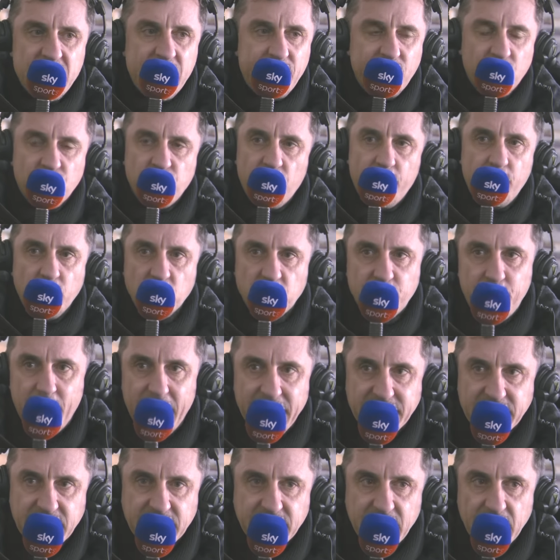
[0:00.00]
Never dribbles
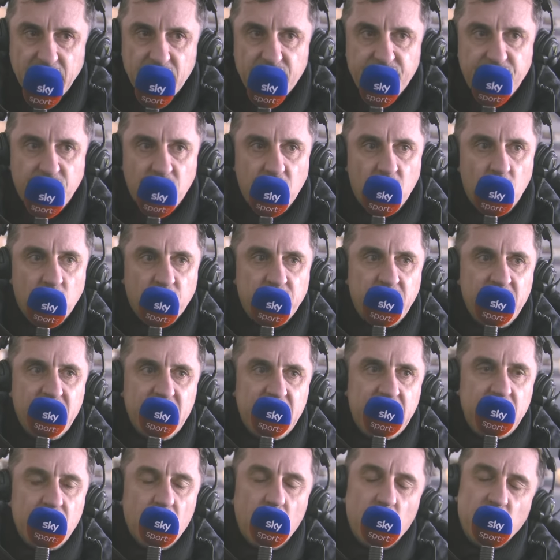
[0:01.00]
past the centre forward.
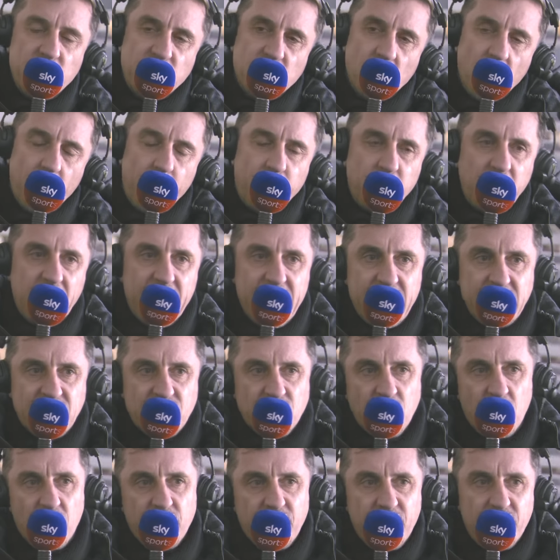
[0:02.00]
He always sort of plays,
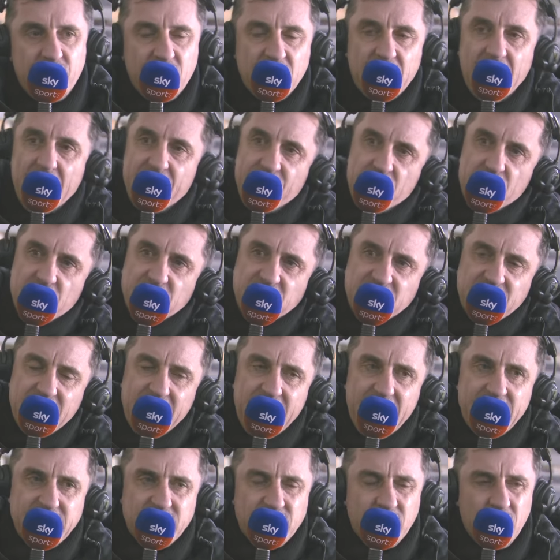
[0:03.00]
sort of, if you like, the other
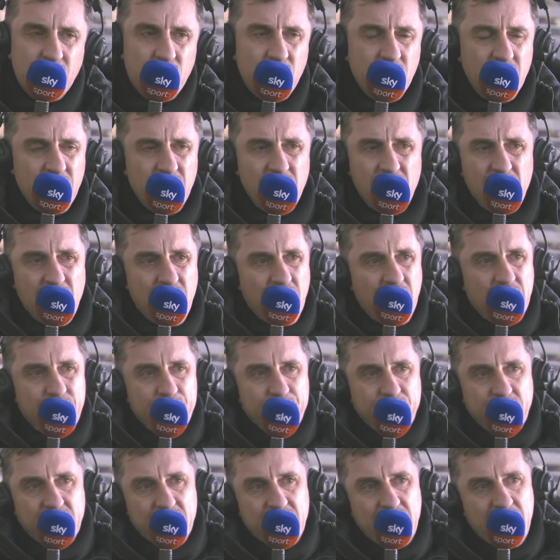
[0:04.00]
side. So
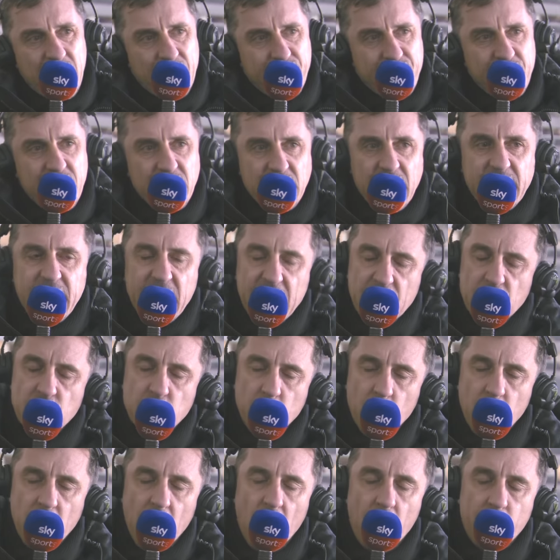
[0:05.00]
I feel like he can
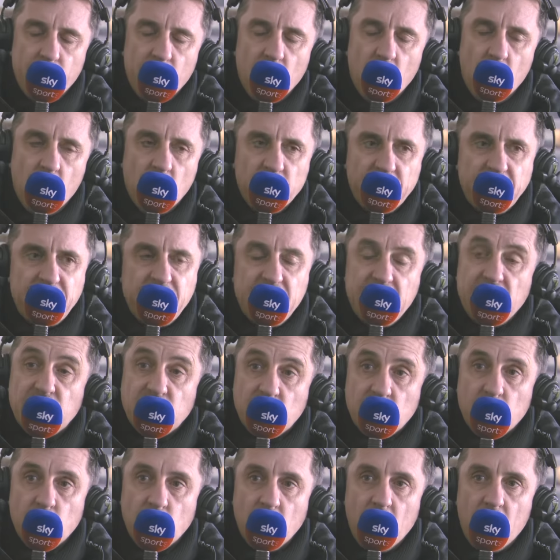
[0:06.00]
do a lot more, and he
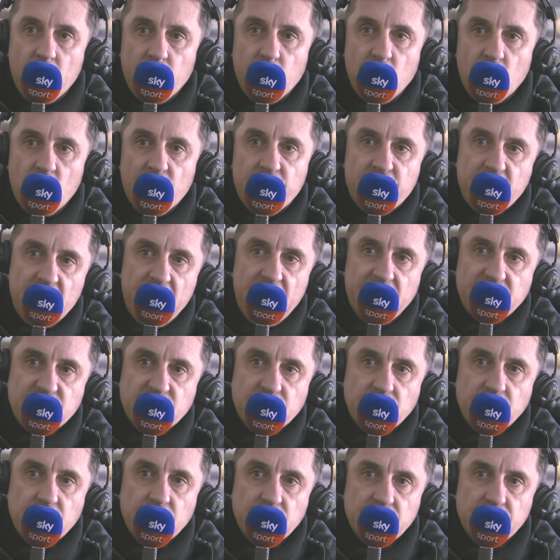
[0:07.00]
needs to do a lot more for
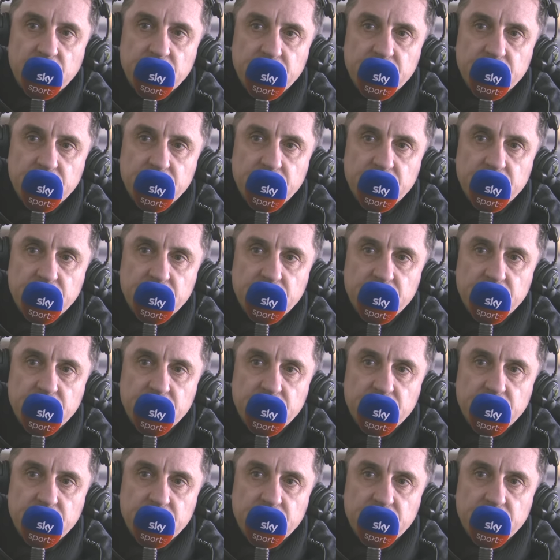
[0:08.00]
Arsenal.